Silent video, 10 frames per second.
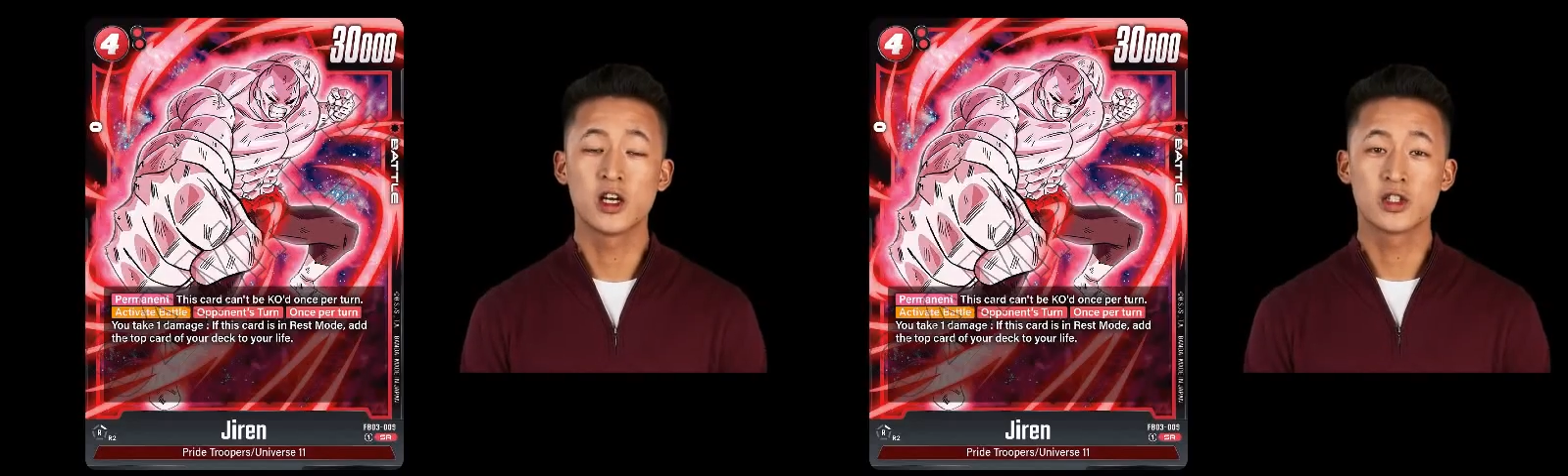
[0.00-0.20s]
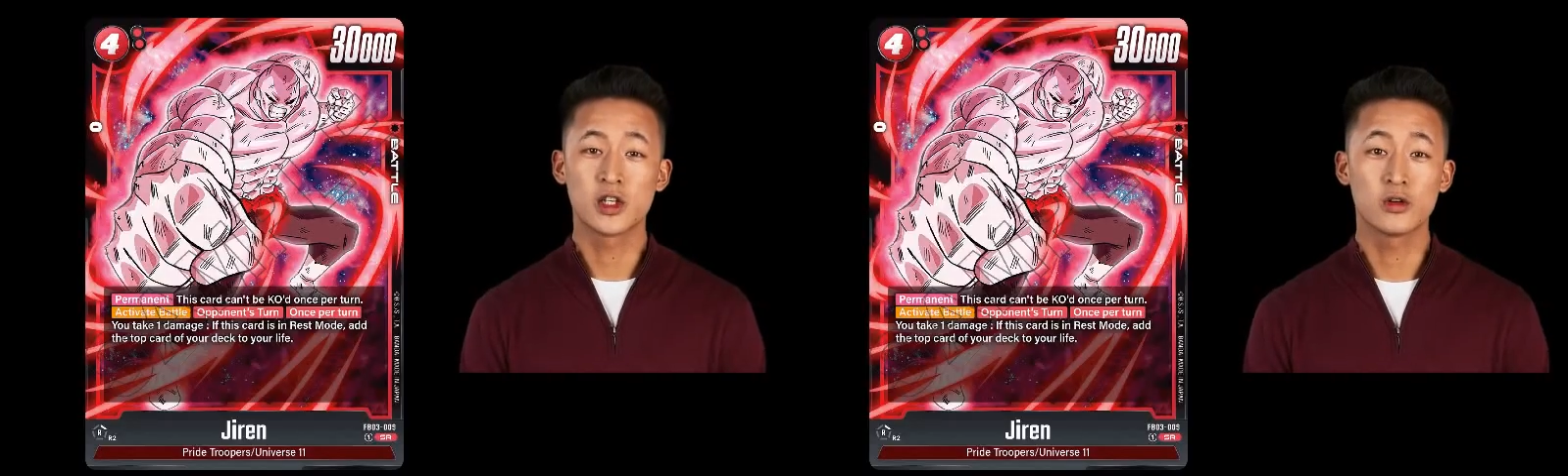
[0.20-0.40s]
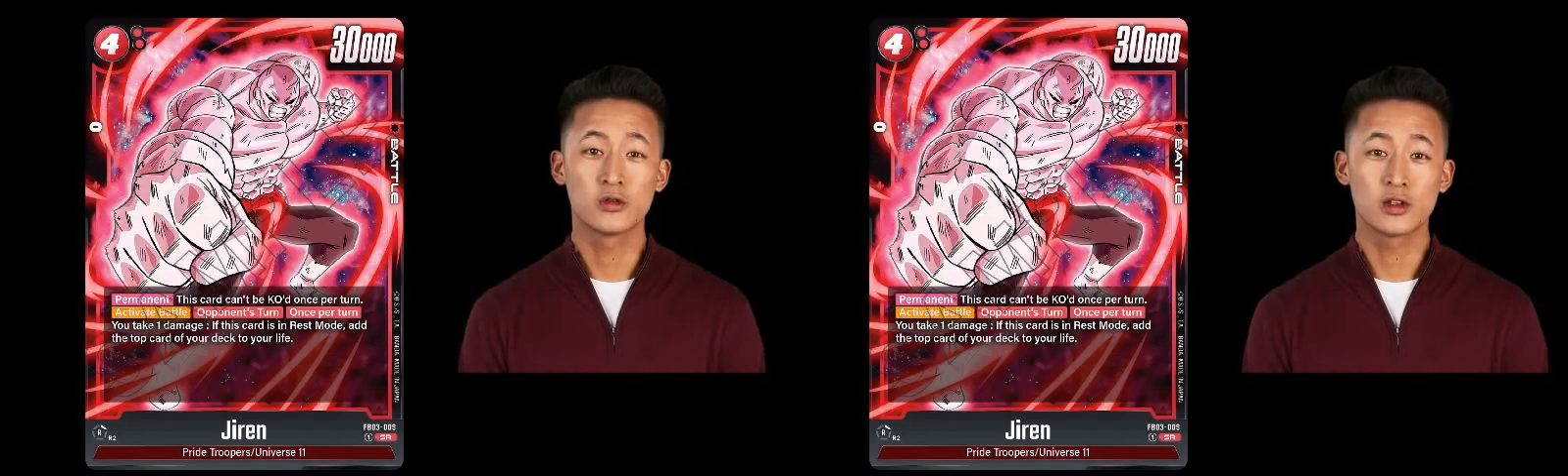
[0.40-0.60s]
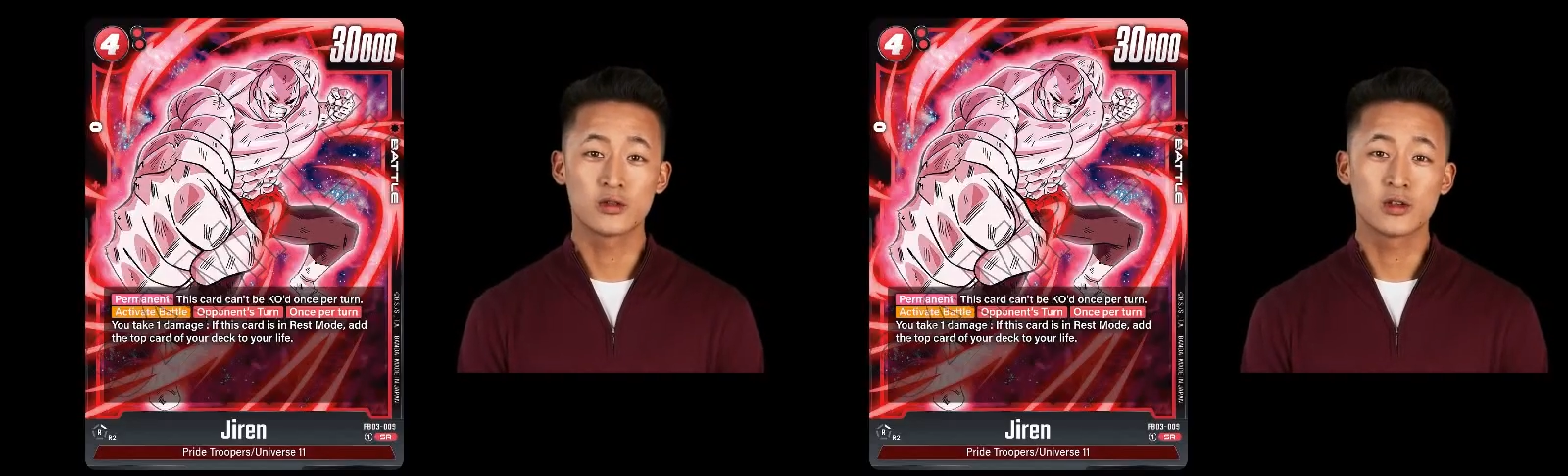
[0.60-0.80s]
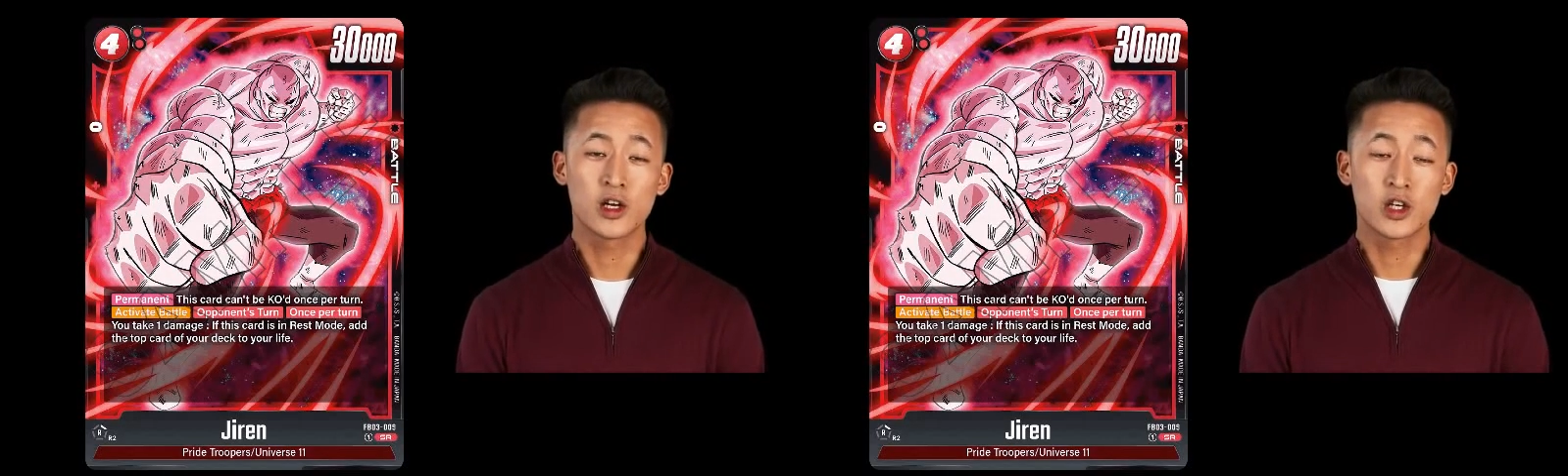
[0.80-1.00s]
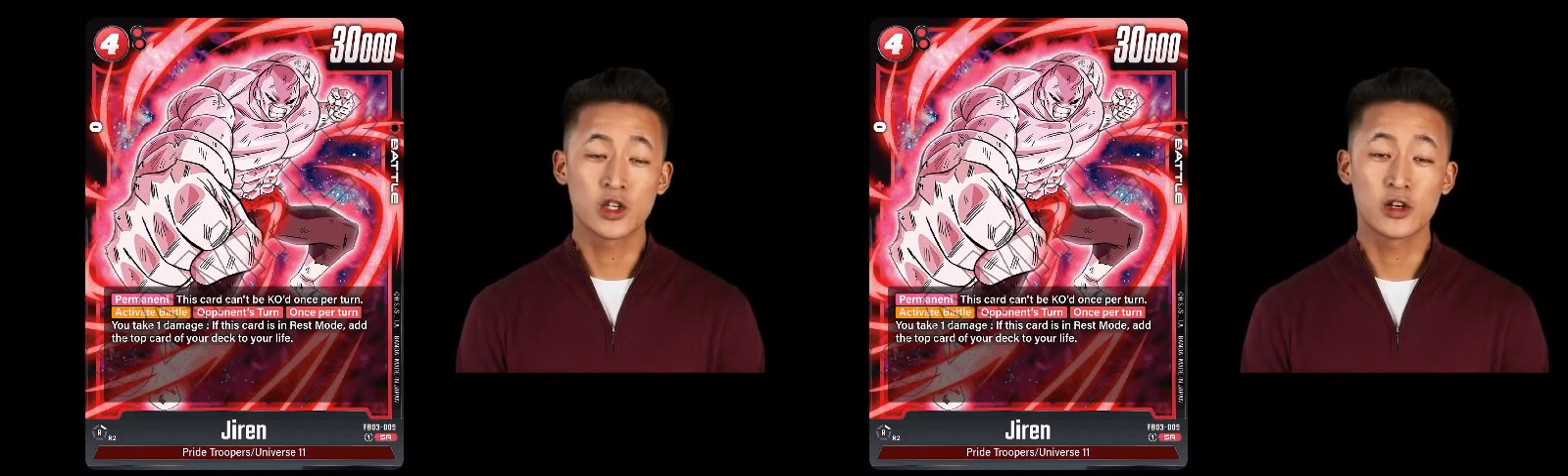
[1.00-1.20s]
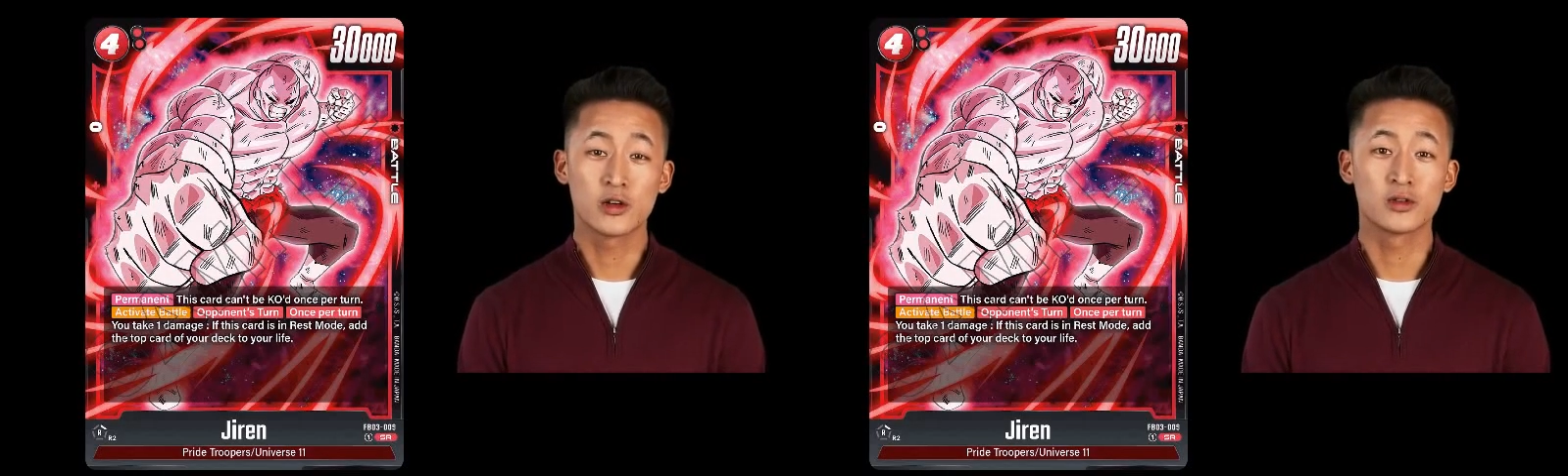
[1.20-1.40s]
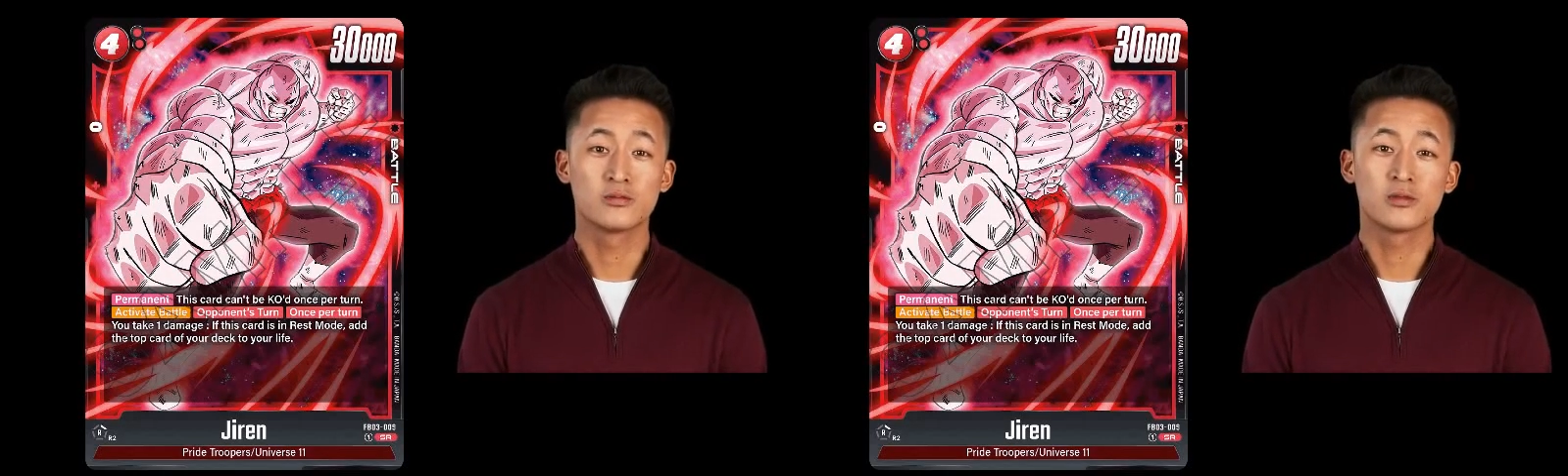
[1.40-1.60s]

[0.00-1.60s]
2. Jiren.